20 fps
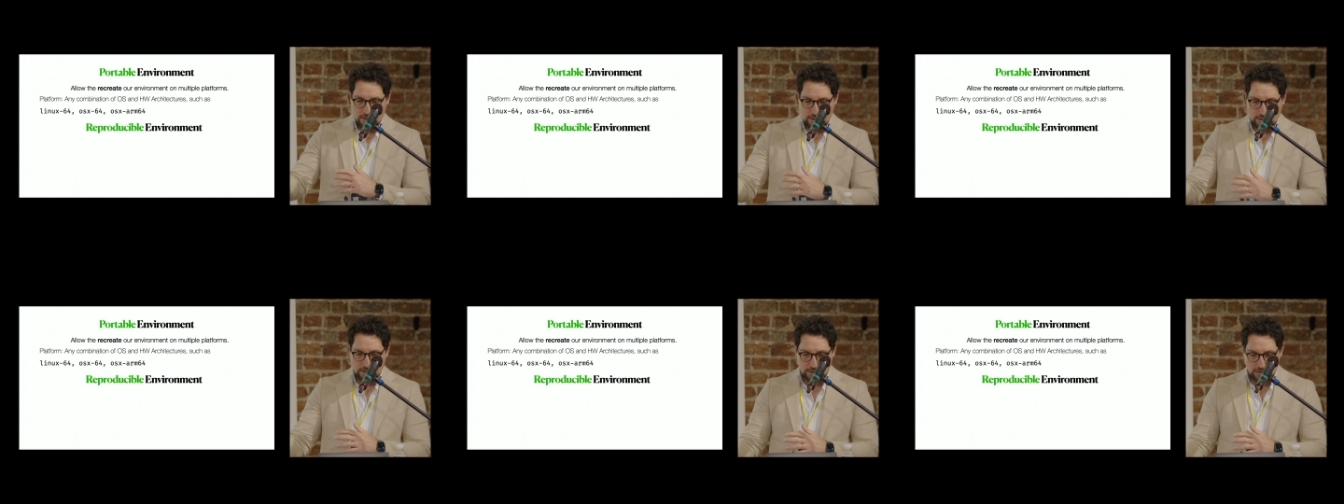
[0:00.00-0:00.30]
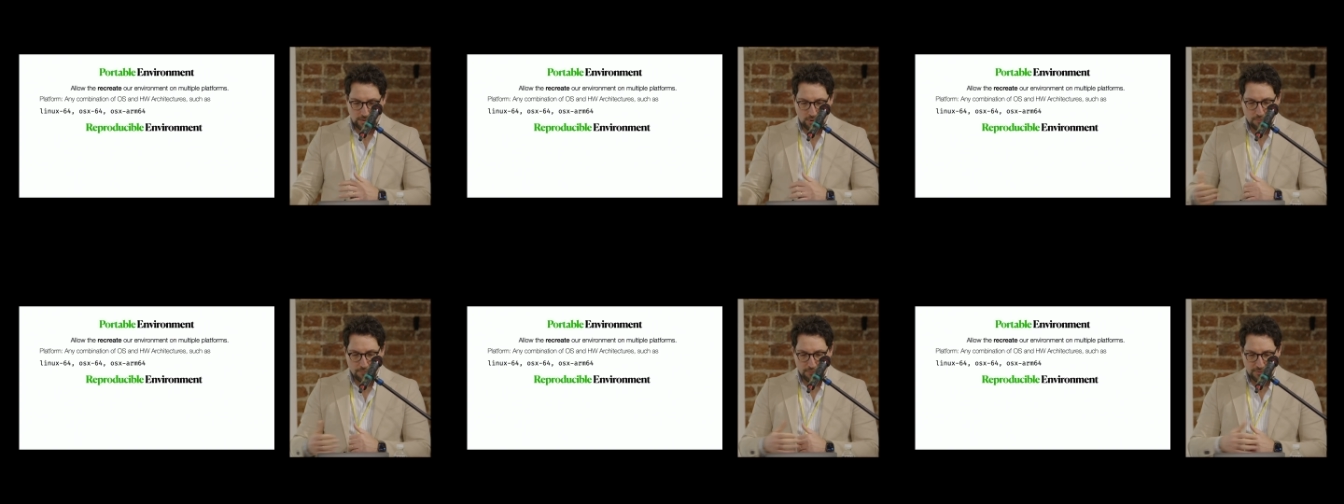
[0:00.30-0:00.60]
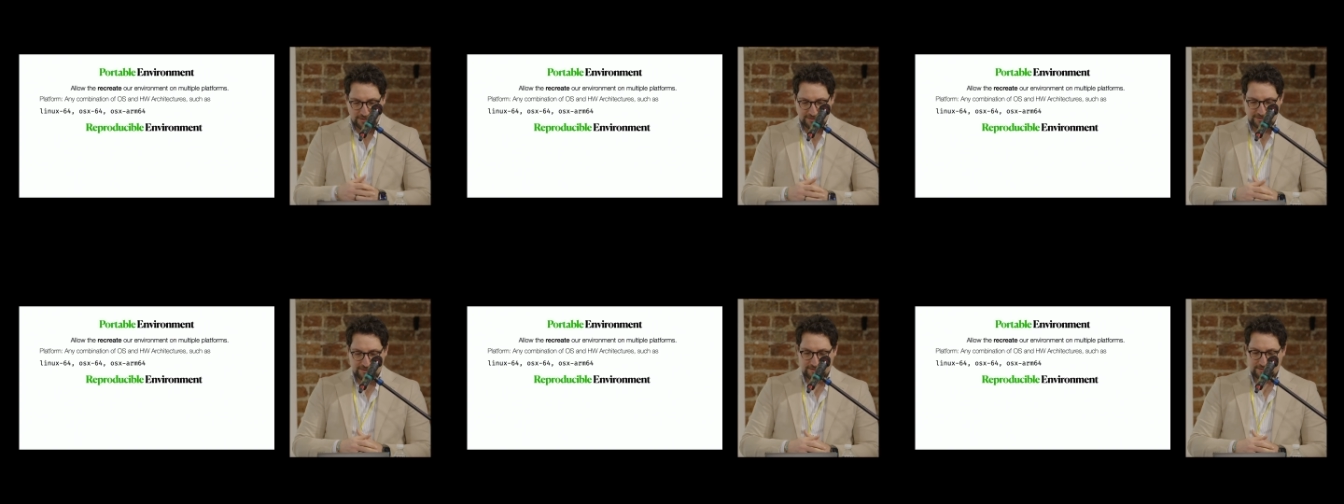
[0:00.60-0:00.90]

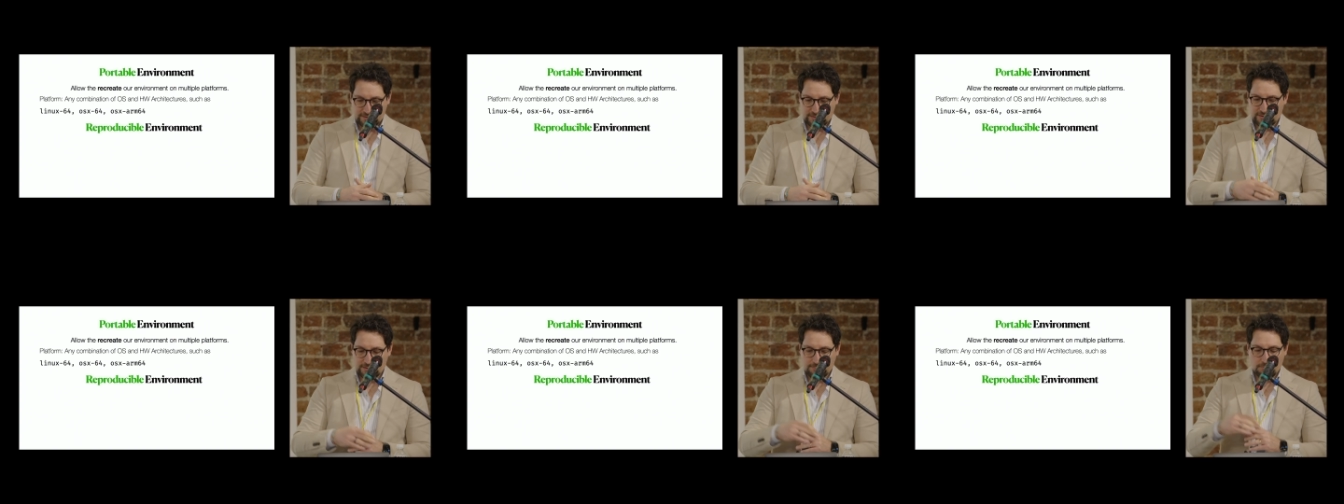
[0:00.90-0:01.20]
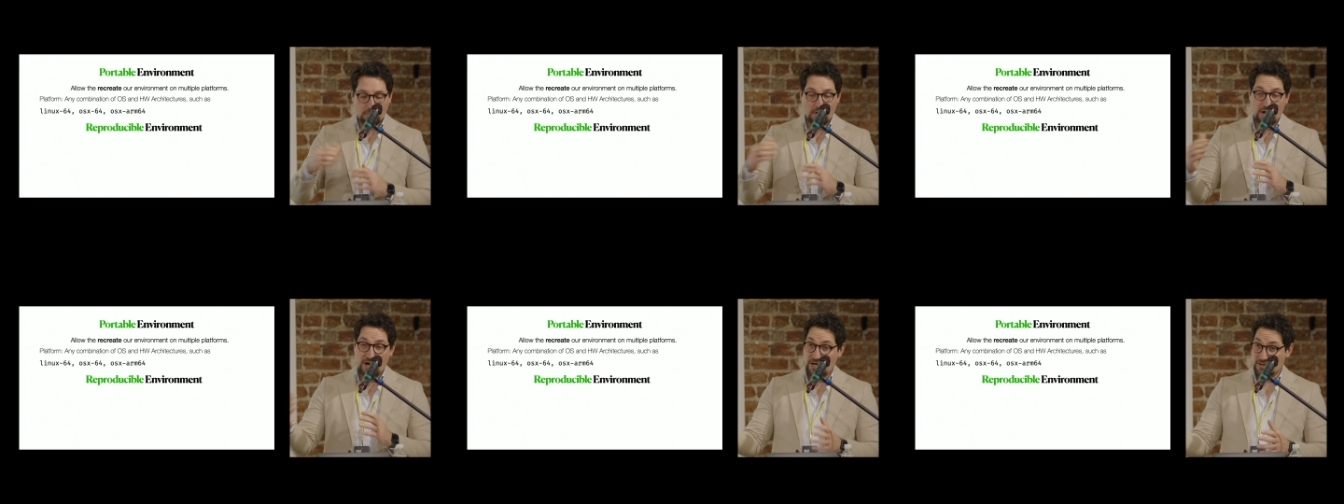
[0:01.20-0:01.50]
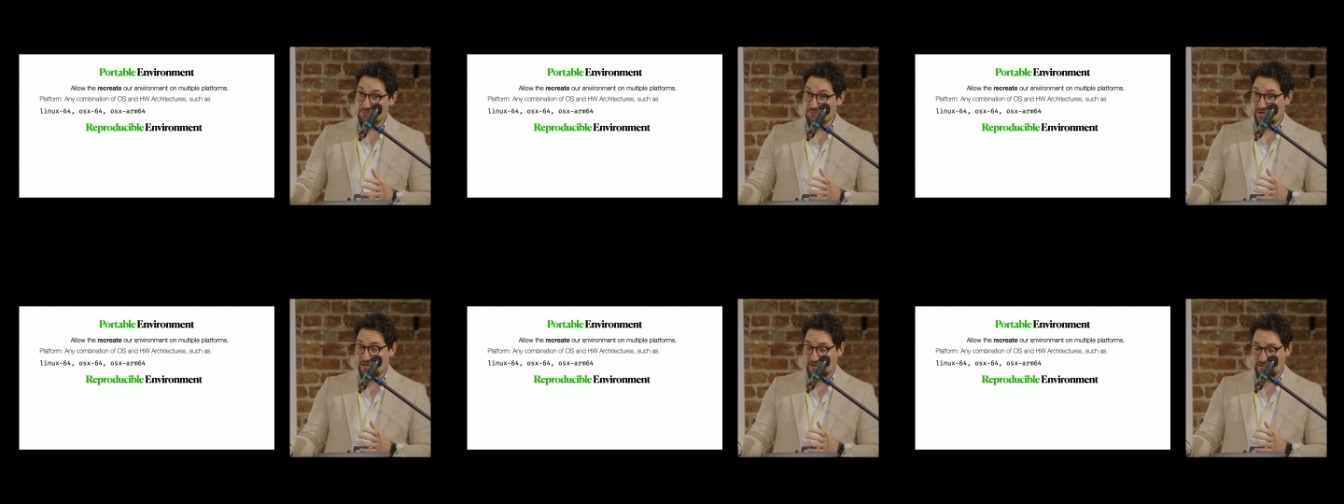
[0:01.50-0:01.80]
operating system or
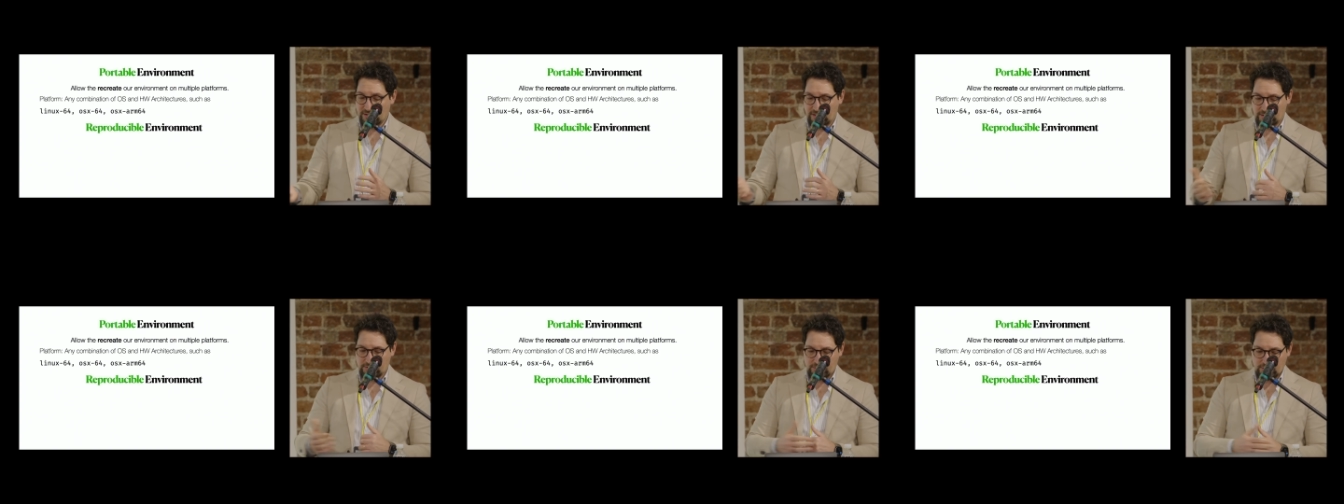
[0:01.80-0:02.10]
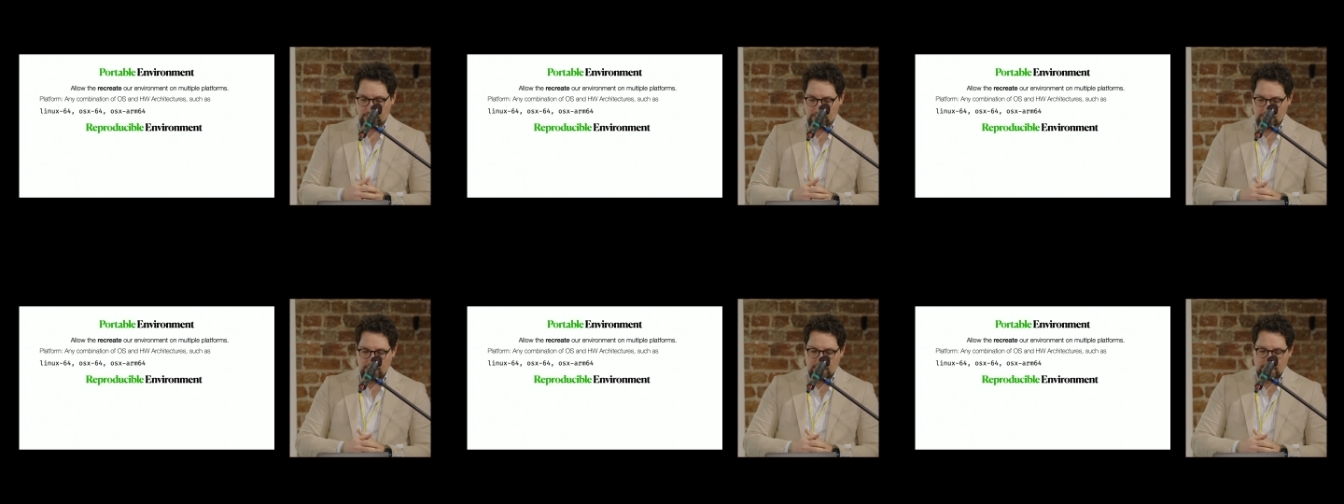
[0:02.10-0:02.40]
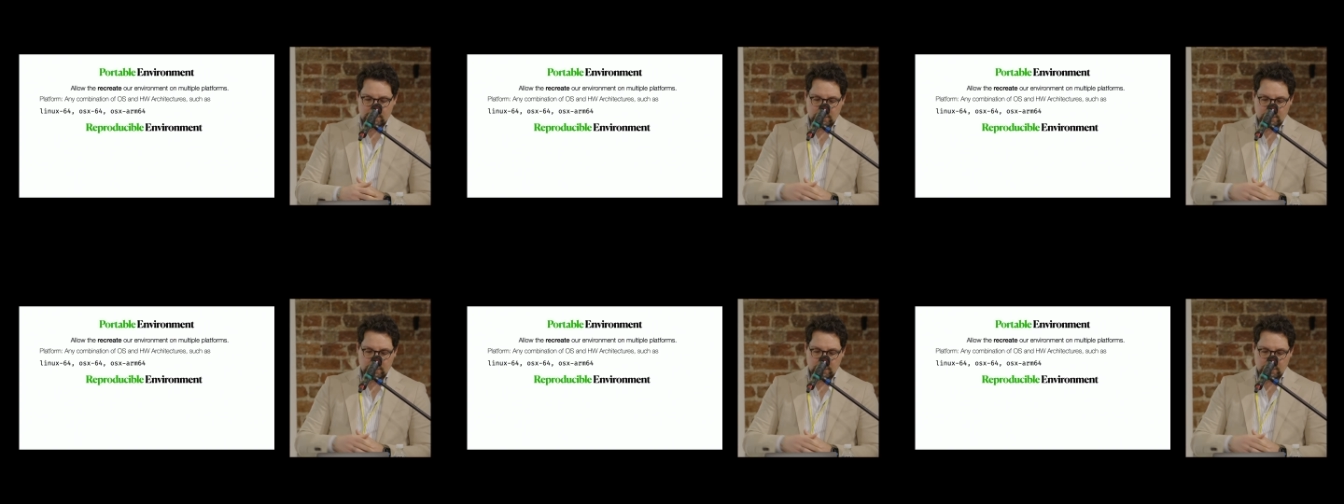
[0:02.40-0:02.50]
hardware architecture.